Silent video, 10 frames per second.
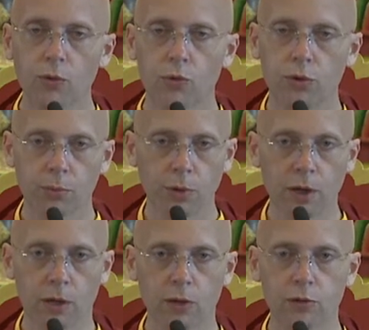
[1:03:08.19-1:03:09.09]
With your
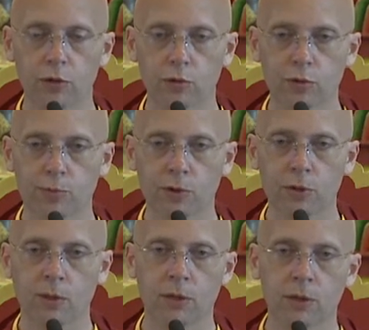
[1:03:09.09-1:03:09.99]
parents, as we spoke
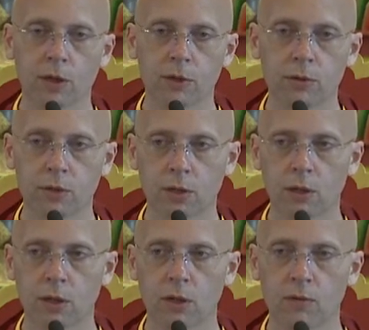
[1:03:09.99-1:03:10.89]
about the other day,
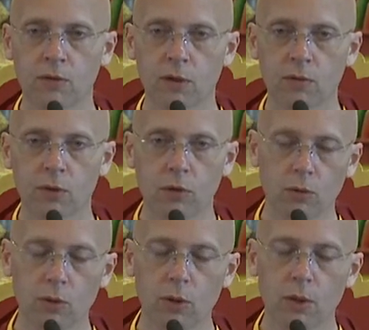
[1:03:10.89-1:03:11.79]
they have given
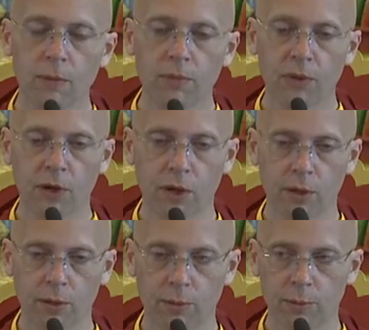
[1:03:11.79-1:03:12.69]
you
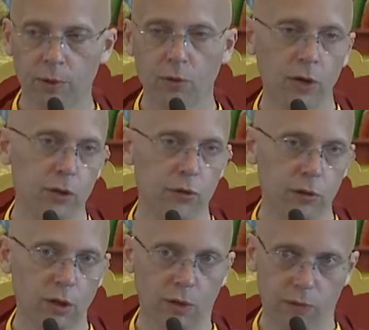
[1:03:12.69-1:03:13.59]
the greatest
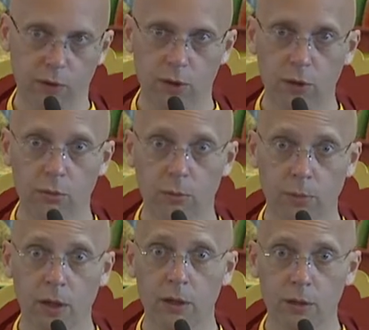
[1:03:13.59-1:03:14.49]
gift, a human
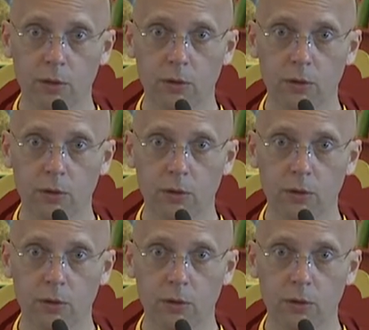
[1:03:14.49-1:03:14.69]
body that